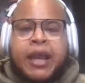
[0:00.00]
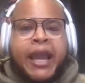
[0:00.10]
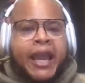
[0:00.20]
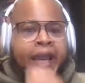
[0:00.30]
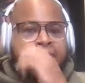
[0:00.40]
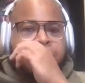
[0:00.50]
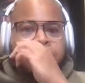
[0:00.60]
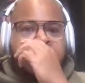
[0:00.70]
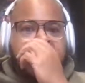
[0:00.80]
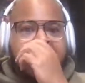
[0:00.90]
And
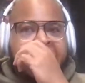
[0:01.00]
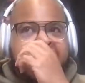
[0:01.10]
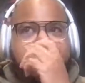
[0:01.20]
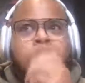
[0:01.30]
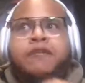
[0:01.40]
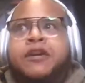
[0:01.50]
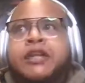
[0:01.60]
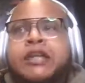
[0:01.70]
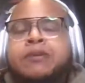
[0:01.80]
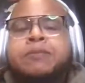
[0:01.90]
if you ever
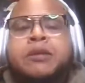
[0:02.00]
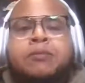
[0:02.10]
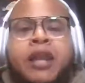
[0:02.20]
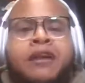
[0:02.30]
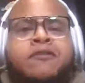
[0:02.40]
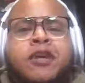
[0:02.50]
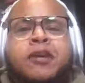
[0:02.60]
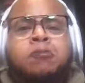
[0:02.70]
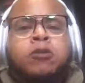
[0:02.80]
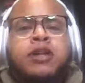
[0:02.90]
hear people, like you
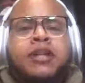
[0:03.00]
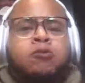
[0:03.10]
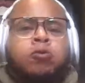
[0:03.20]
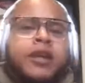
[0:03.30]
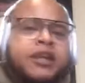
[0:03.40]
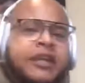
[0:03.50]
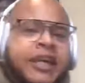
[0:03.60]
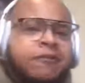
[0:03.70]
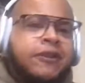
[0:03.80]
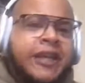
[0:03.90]
hear regular
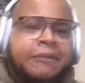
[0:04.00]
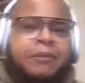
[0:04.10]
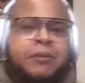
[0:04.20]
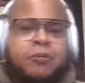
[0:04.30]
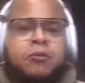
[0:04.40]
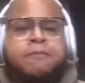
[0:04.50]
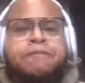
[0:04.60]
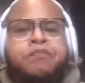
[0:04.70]
everyday people,